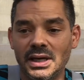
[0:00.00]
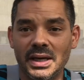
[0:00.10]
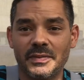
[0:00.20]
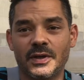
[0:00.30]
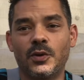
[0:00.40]

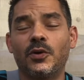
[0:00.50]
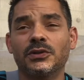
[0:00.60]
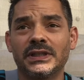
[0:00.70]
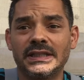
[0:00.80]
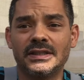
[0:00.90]
I'm the
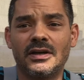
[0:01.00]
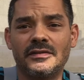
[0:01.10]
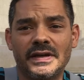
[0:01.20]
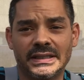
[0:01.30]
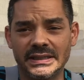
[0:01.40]
coordinator
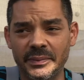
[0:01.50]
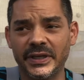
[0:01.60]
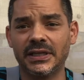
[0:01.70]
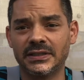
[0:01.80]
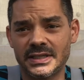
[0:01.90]
of
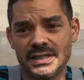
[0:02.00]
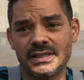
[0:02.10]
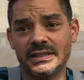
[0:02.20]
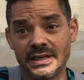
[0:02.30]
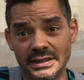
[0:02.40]
academic literacies
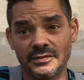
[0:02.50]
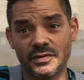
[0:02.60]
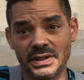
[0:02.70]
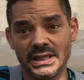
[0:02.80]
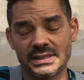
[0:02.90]
and writing
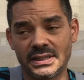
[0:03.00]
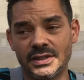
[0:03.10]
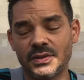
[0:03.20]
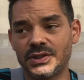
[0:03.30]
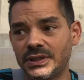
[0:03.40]
for the
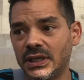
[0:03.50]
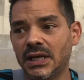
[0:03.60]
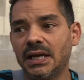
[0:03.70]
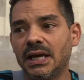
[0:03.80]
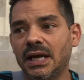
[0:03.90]
institution.
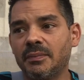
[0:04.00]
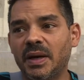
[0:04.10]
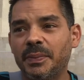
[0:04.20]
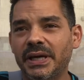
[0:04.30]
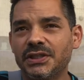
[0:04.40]

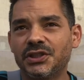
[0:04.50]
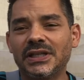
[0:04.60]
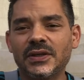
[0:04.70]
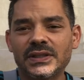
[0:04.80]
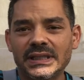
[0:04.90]
My
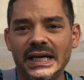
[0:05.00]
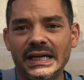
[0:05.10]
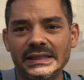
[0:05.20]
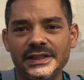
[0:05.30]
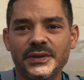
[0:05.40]
PhD looks
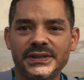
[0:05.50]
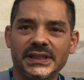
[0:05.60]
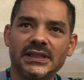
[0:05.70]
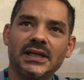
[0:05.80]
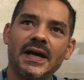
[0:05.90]
at
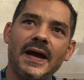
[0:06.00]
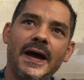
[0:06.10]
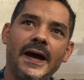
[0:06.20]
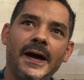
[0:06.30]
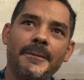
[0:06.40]
using
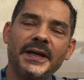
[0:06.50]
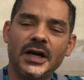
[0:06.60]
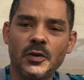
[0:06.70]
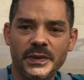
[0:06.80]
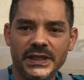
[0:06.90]
an
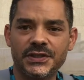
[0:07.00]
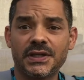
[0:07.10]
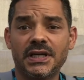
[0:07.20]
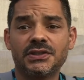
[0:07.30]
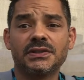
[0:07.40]
open
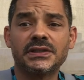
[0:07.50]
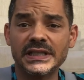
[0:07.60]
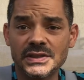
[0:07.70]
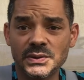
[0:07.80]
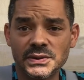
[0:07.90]
educational
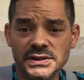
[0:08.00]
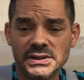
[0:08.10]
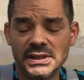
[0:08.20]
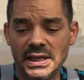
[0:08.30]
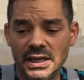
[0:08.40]

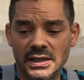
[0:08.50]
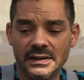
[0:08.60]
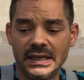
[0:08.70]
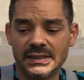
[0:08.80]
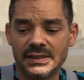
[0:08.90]
resource
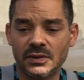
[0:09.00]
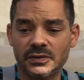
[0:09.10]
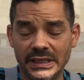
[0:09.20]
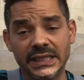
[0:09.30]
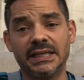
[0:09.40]
that's
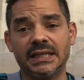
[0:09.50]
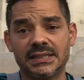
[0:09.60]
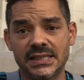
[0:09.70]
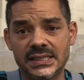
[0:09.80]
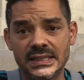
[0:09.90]
already in
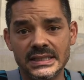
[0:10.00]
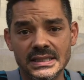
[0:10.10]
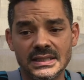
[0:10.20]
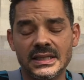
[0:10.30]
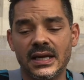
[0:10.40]

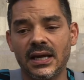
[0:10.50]
existence